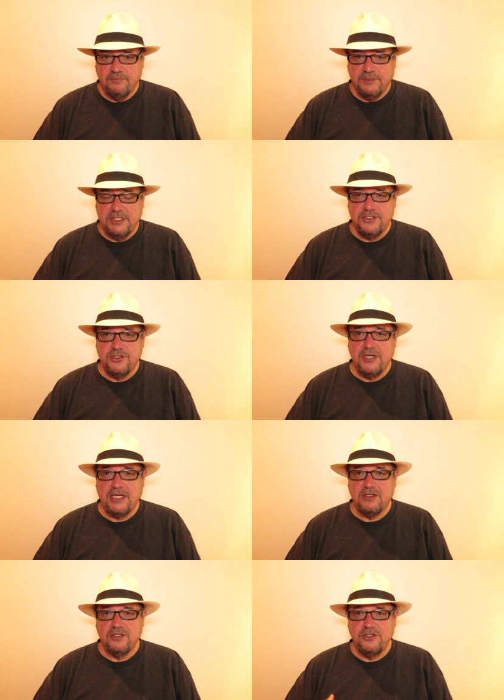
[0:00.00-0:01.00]
because you're
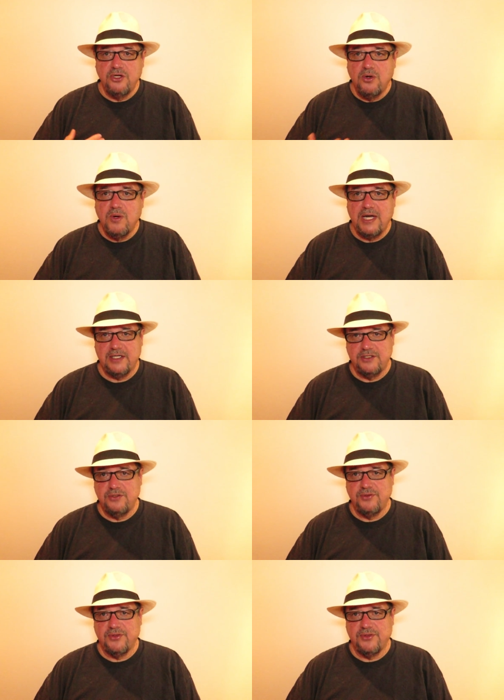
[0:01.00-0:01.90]
not going to know how to do